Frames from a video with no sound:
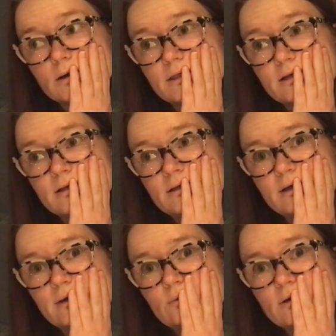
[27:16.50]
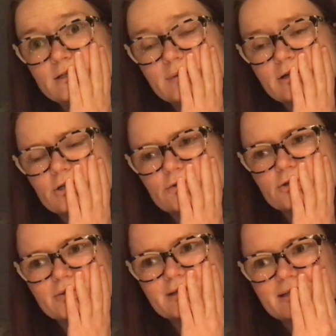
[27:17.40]
I think that one is about Joe
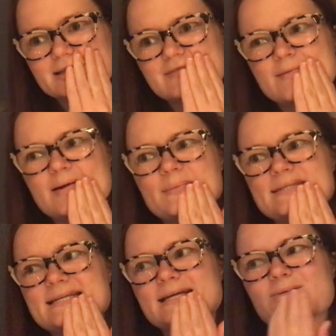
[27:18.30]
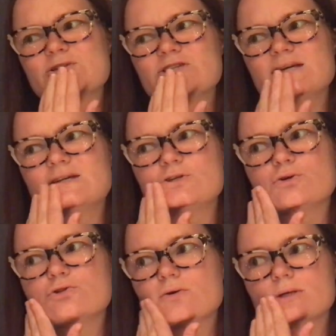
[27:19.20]
Jonas, if I'm not mistaken, when she dated
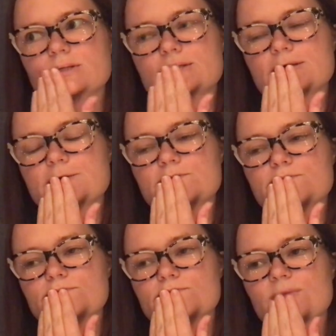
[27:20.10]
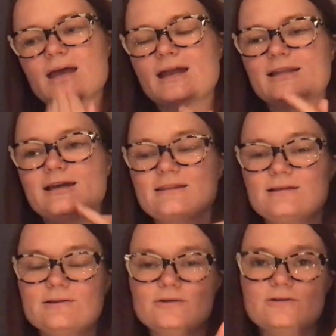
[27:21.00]
Joe Jonas. Um, and I like the
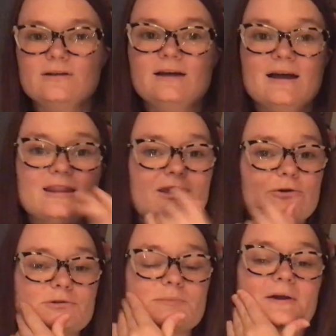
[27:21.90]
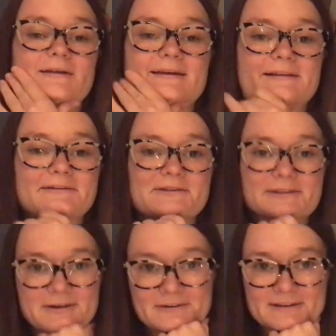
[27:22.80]
little, there was apparently like a little
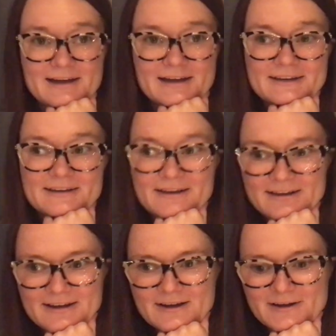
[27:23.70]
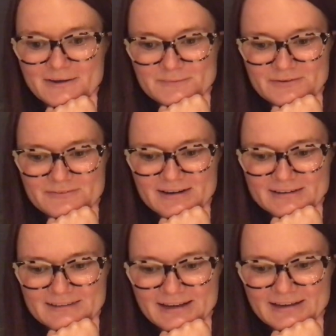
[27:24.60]
thing online um,
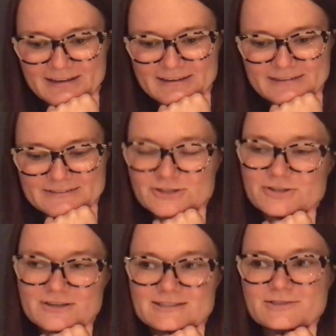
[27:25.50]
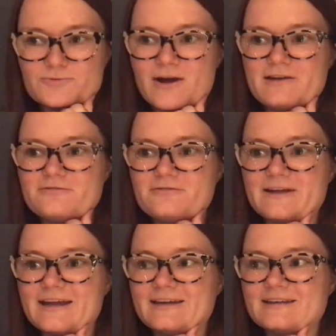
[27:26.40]
where like Joe Jonas's wife
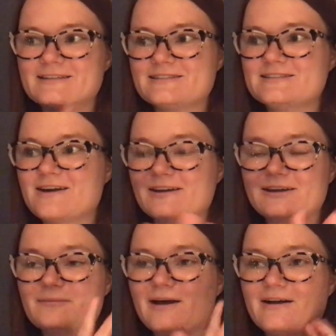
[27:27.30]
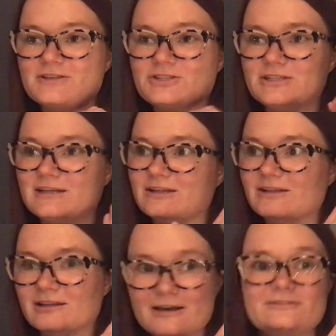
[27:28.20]
like is talking about how she
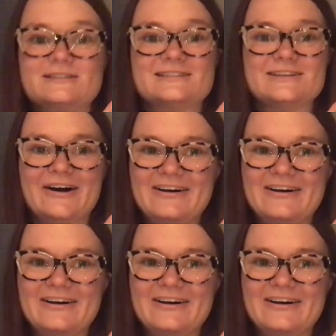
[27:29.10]
loves the song.